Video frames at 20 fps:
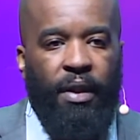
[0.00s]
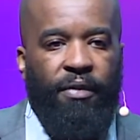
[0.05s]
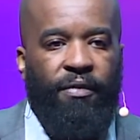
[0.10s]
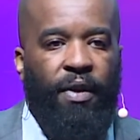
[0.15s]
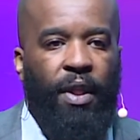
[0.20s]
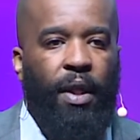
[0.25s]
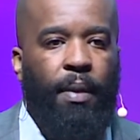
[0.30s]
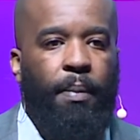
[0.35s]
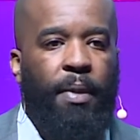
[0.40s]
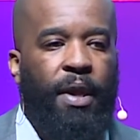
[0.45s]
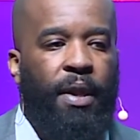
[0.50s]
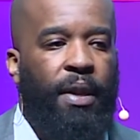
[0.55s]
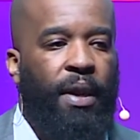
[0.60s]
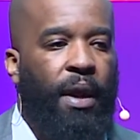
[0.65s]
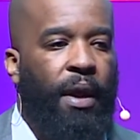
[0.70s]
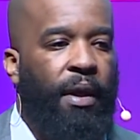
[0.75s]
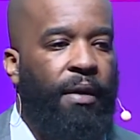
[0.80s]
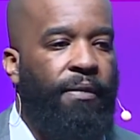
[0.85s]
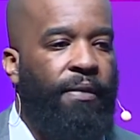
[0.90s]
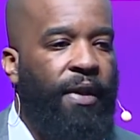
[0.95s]
development
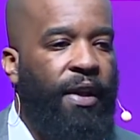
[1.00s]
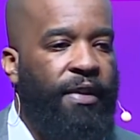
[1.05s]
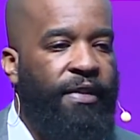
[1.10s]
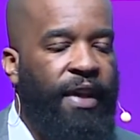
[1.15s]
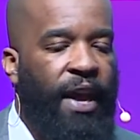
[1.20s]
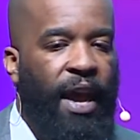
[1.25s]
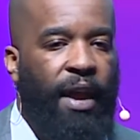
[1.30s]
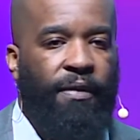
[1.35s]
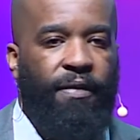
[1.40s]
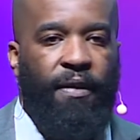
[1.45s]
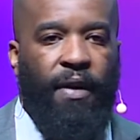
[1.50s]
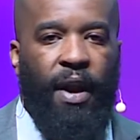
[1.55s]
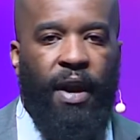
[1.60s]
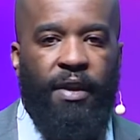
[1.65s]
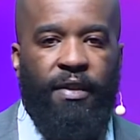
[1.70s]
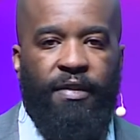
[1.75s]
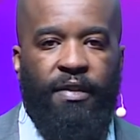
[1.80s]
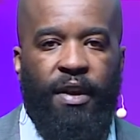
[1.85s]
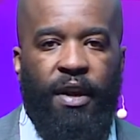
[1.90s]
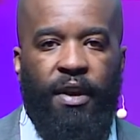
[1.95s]
of attack for
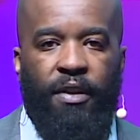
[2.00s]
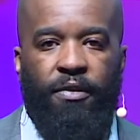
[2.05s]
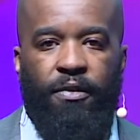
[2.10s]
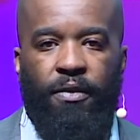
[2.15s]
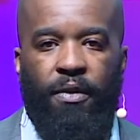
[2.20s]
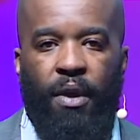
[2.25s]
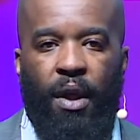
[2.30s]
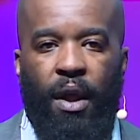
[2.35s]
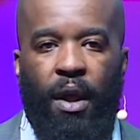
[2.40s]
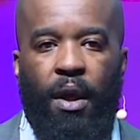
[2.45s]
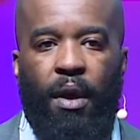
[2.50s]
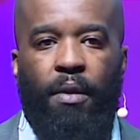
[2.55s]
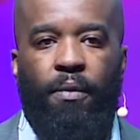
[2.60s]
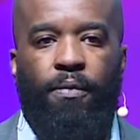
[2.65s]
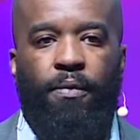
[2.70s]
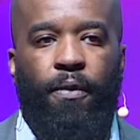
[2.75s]
ICS